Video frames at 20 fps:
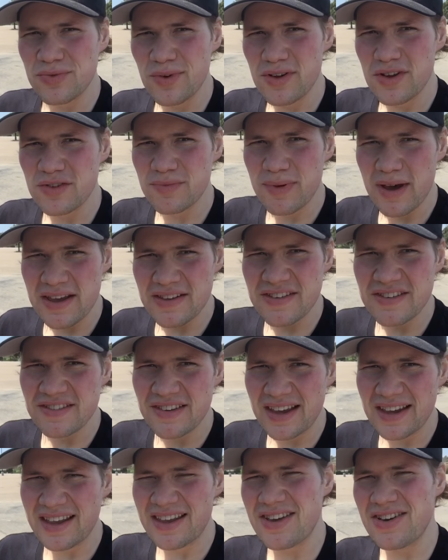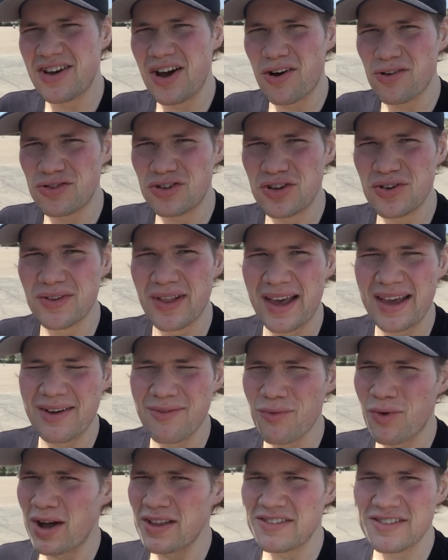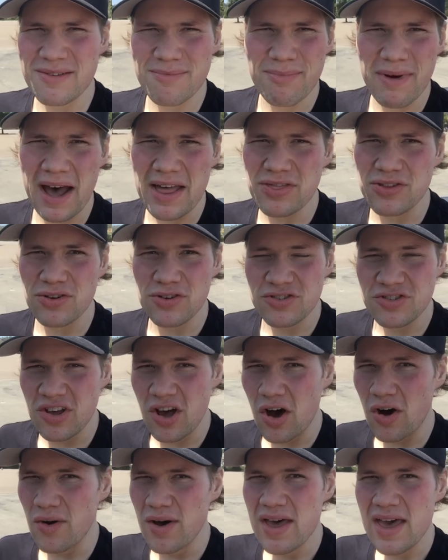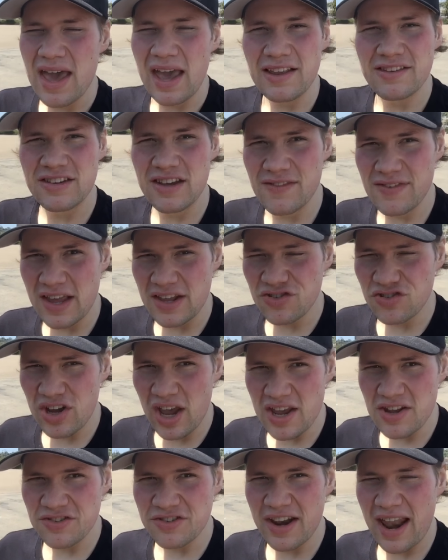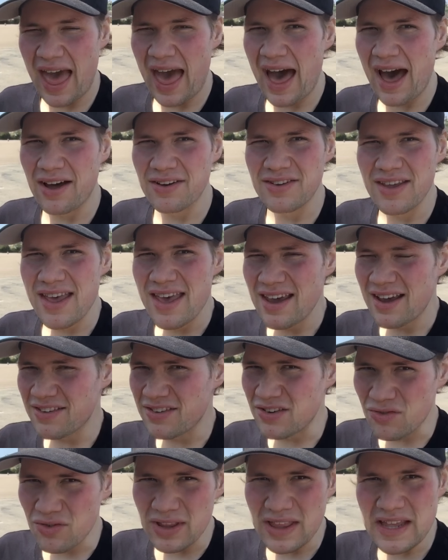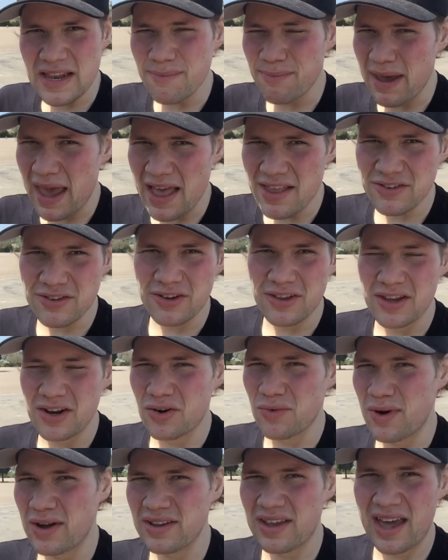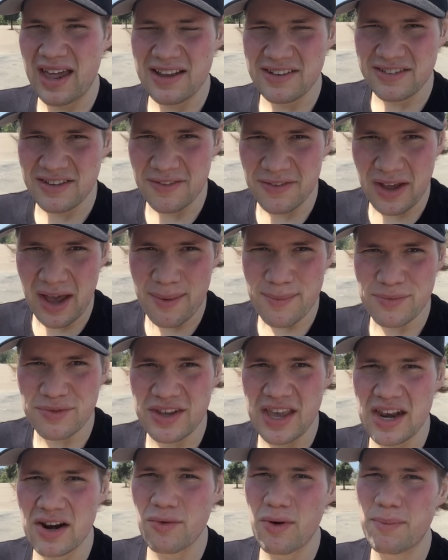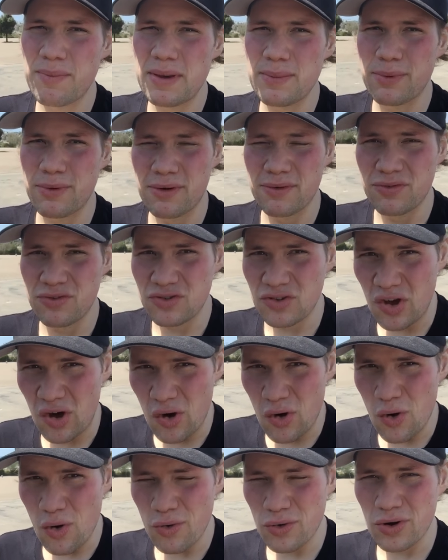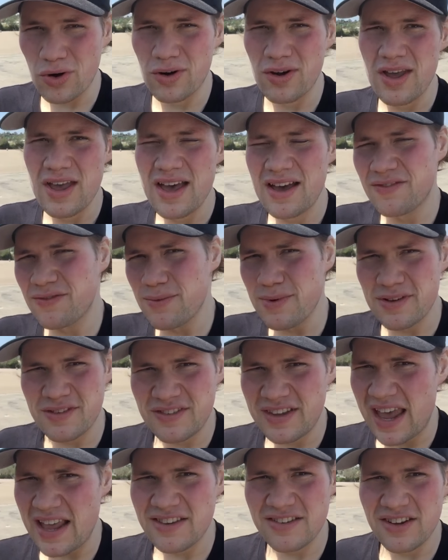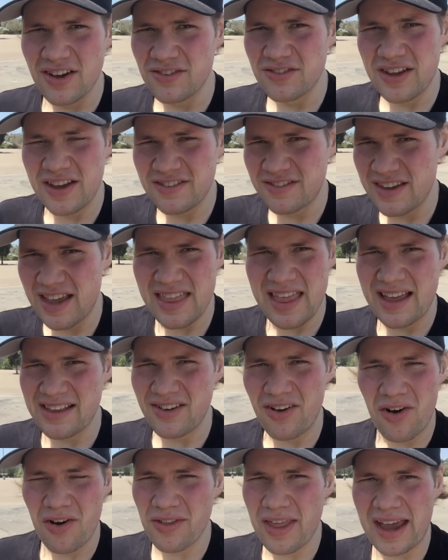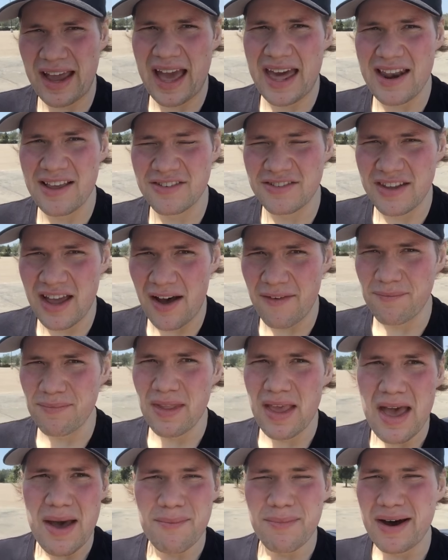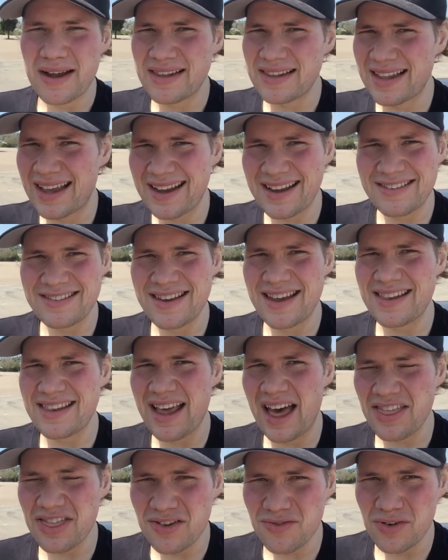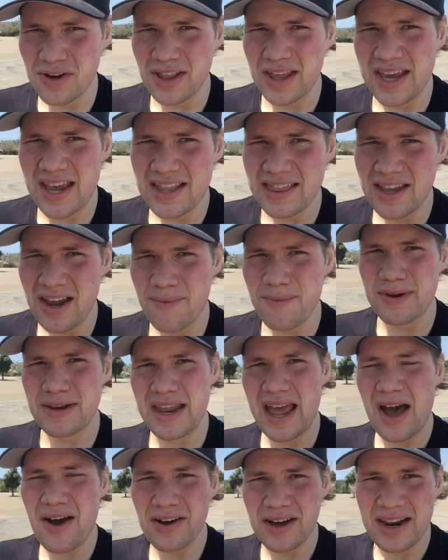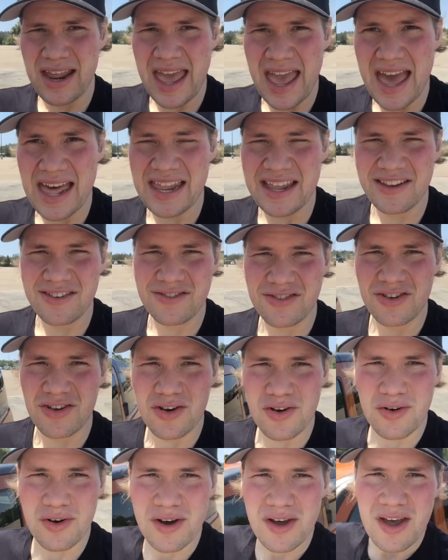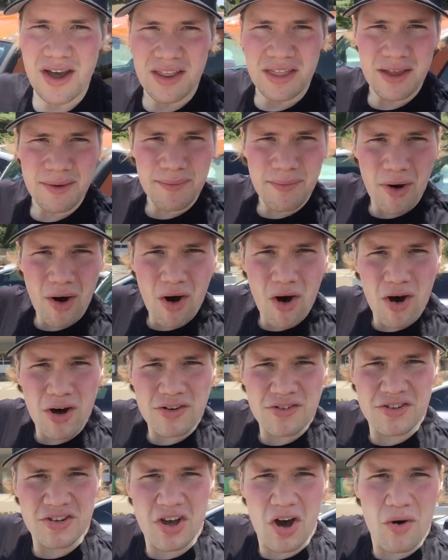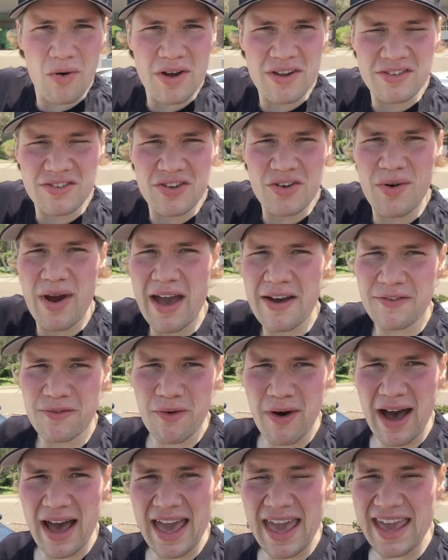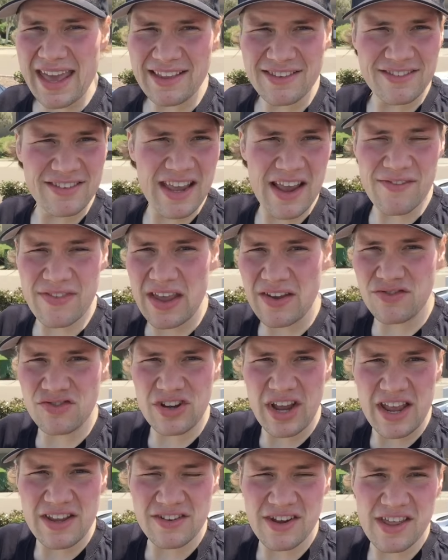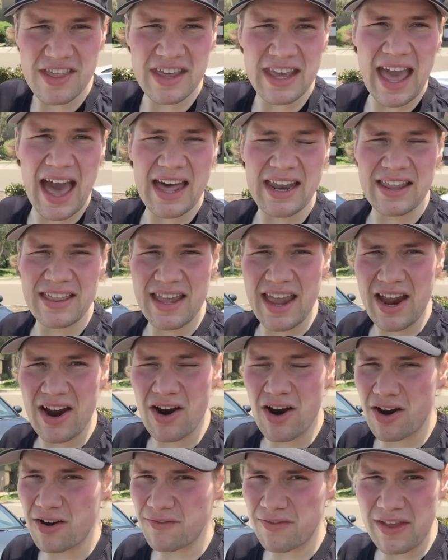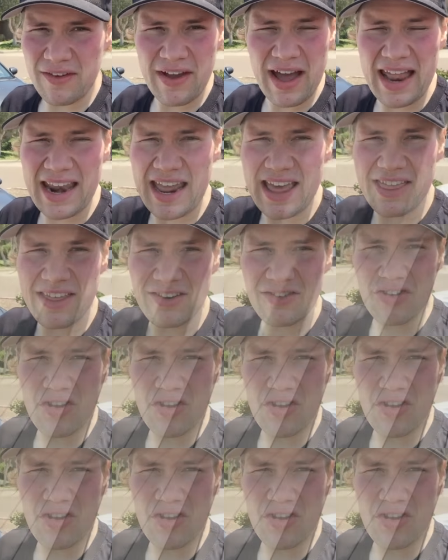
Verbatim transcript: It's one of those places like that you go to like once a month or so and see if they change it out, because it really depends on, you know, what kind of stuff comes in or what people have sold, or from estate sales, they said that, all that kind of stuff. But like I said, nothing really in there. But now I'm gonna head into the mall to go into FYE and see if they've changed anything out in there or if they got anything